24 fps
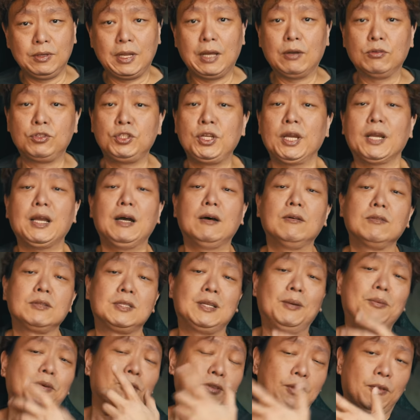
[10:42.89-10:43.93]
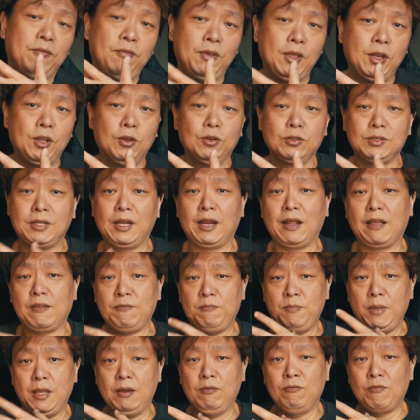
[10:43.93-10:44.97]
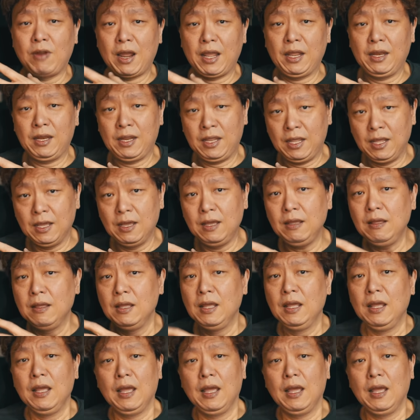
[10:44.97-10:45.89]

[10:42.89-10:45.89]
Now check out some of the videos that I've made right here.